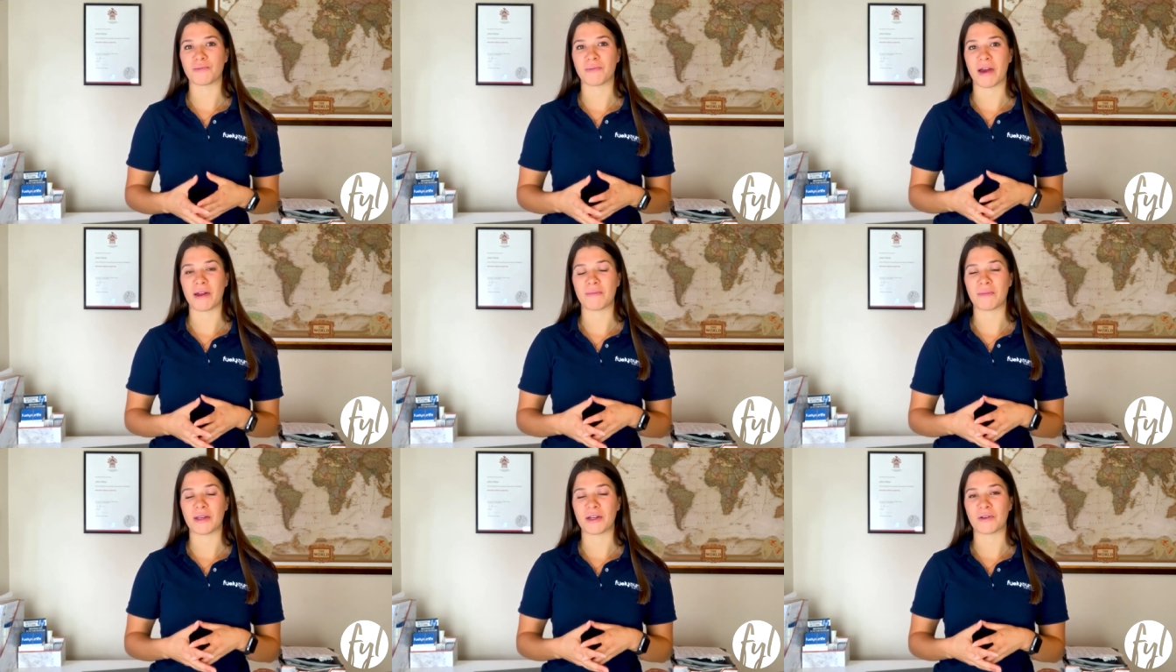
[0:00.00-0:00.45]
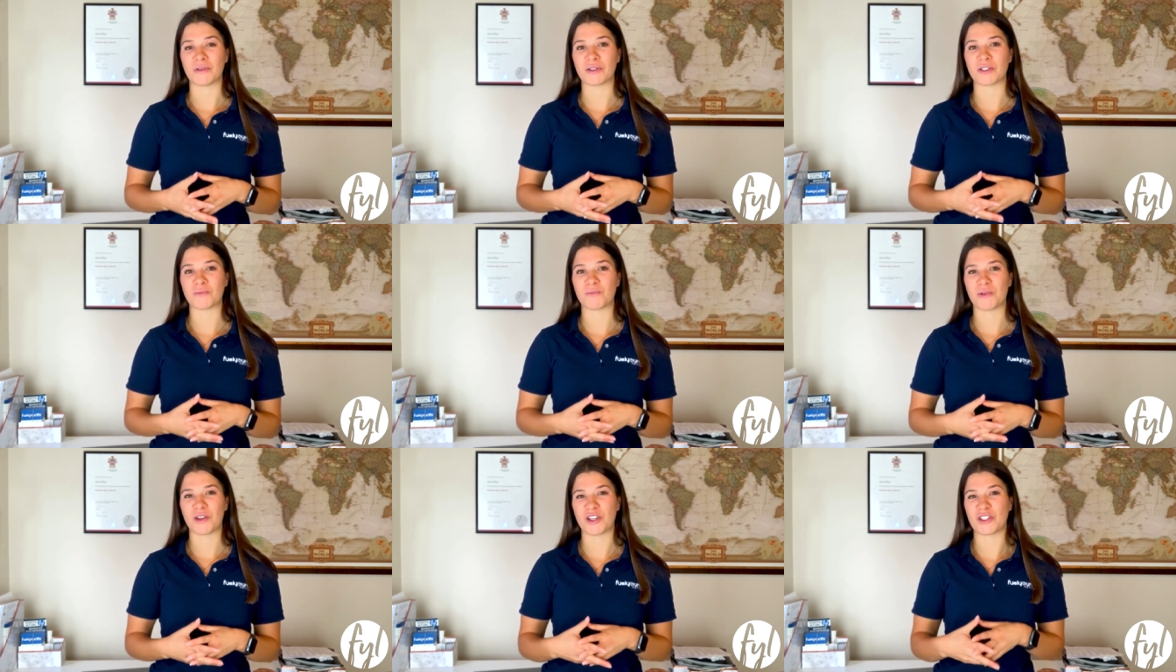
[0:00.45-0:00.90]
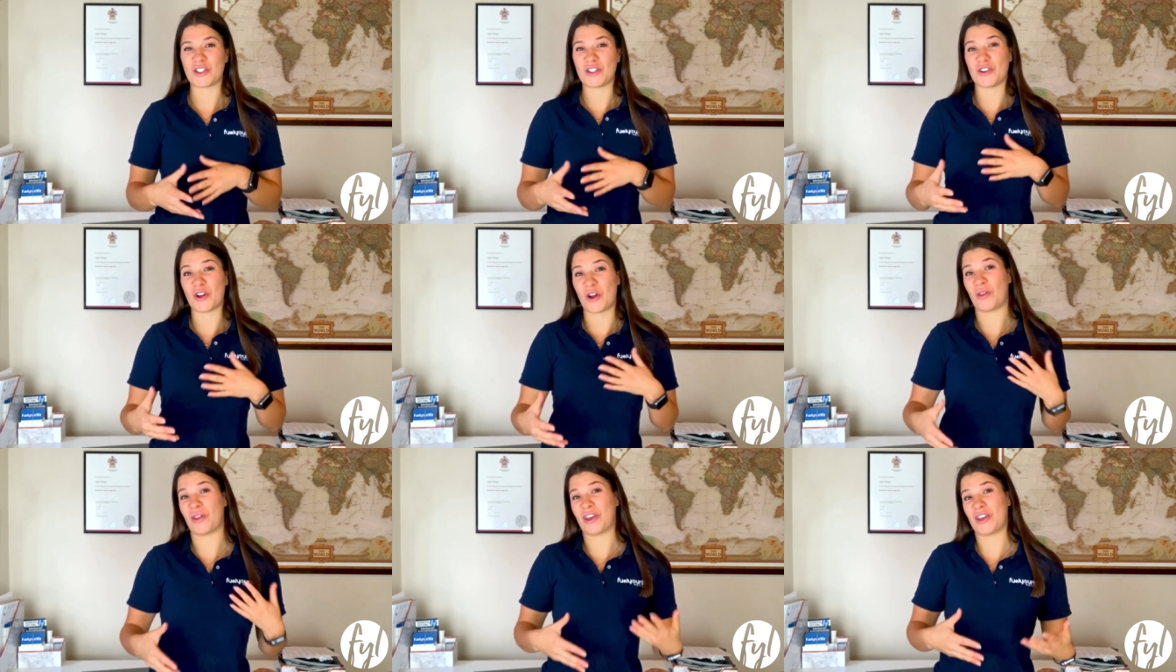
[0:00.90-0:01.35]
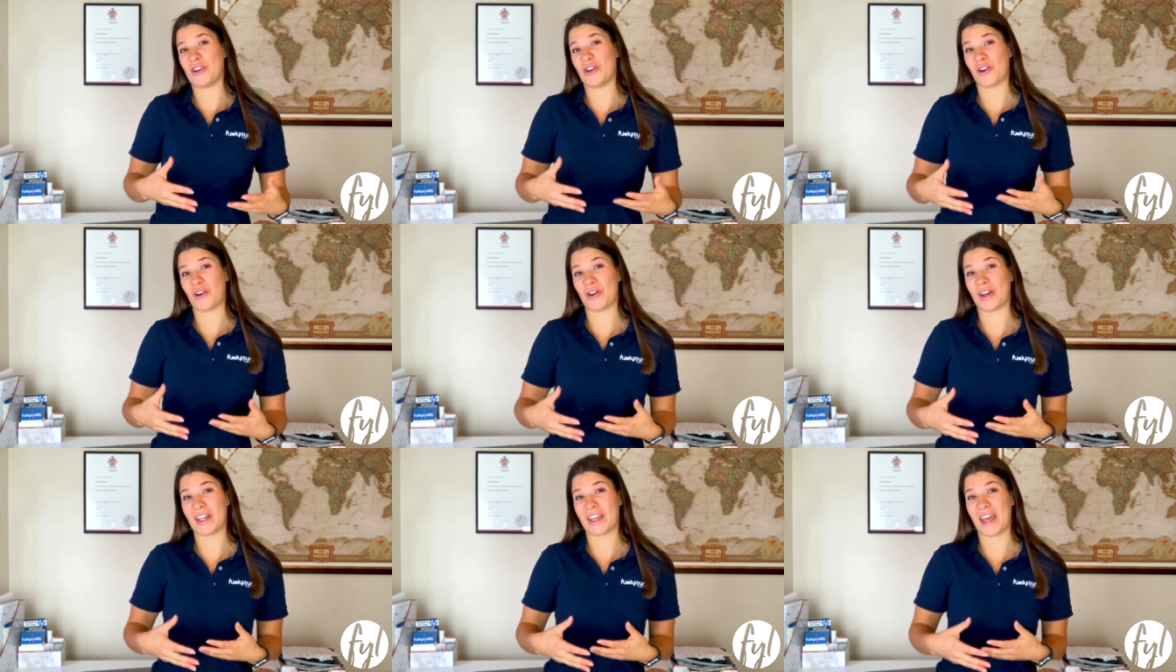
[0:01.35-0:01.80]
main meals because you know that you're not
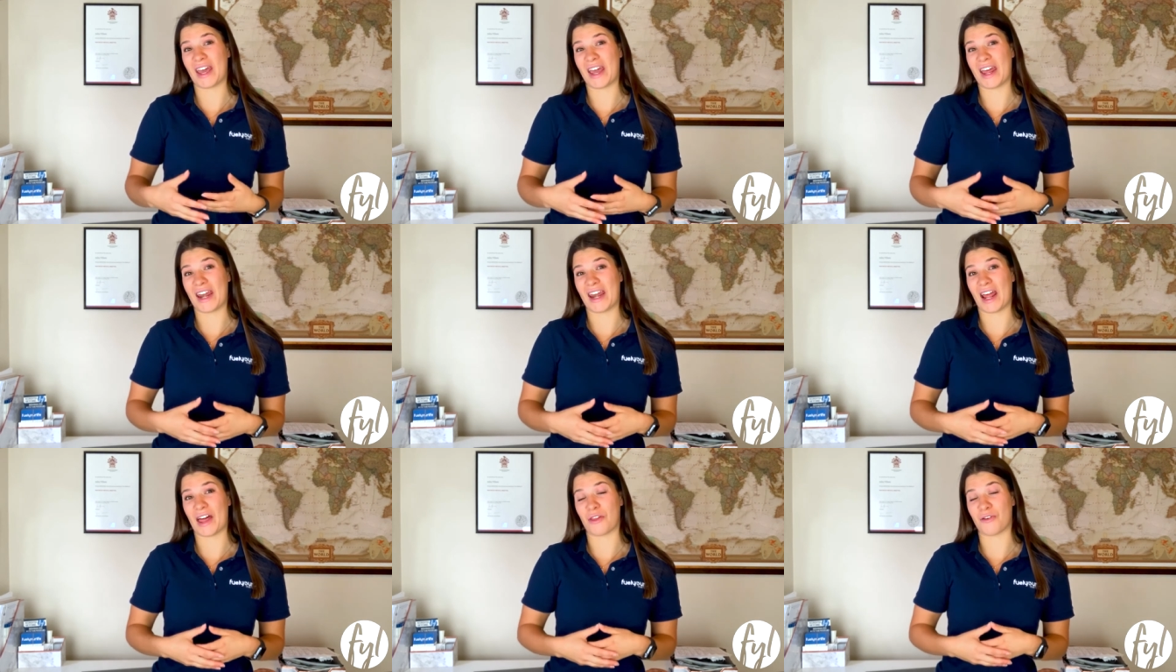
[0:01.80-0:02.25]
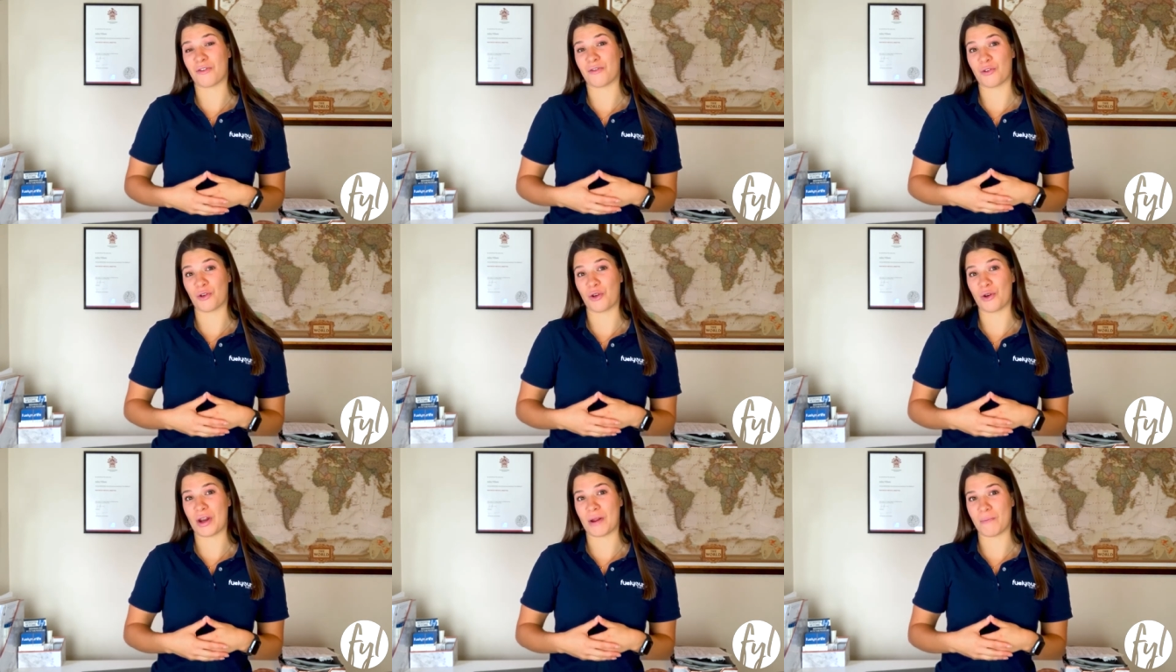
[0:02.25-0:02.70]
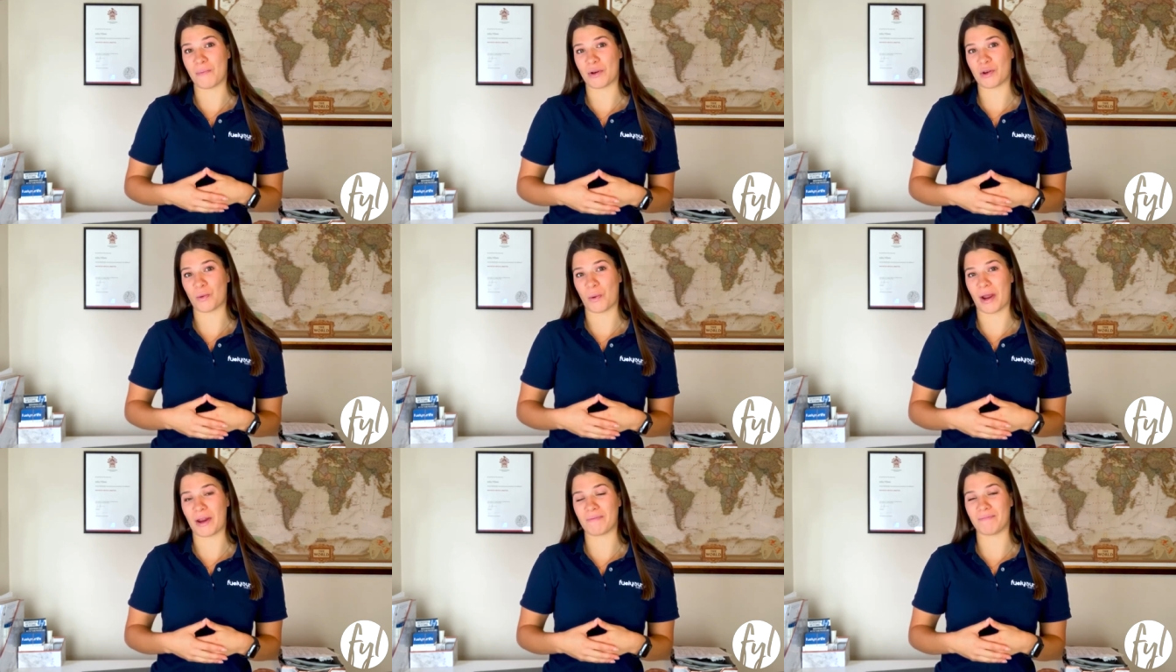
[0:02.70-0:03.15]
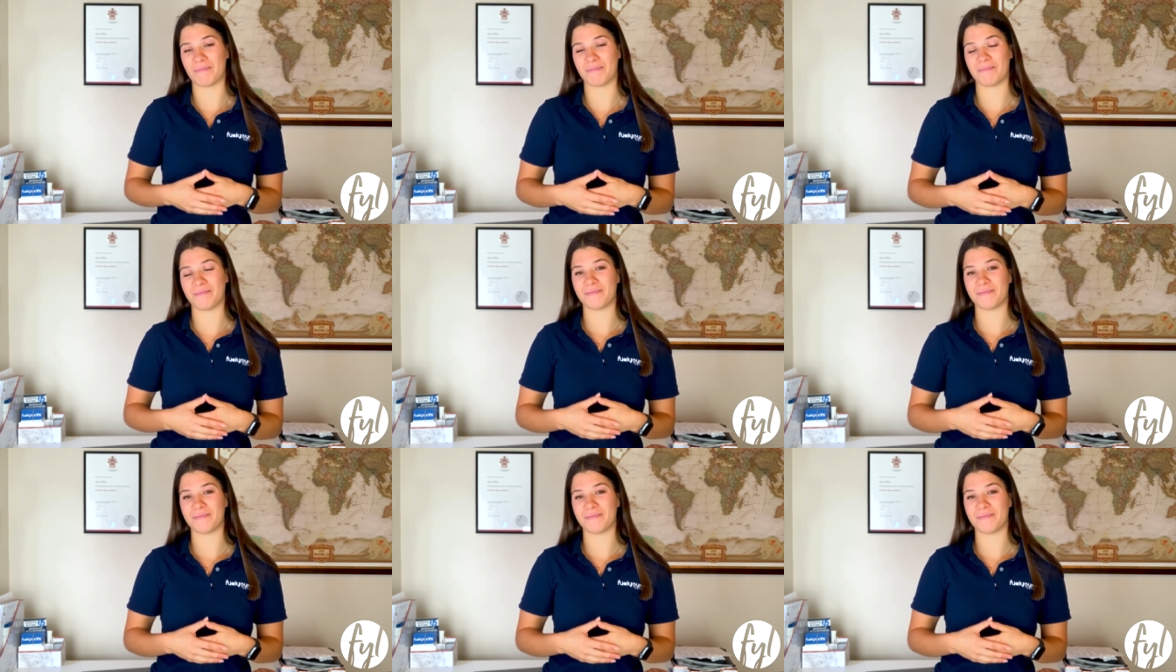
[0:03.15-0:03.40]
going to get any other food in between.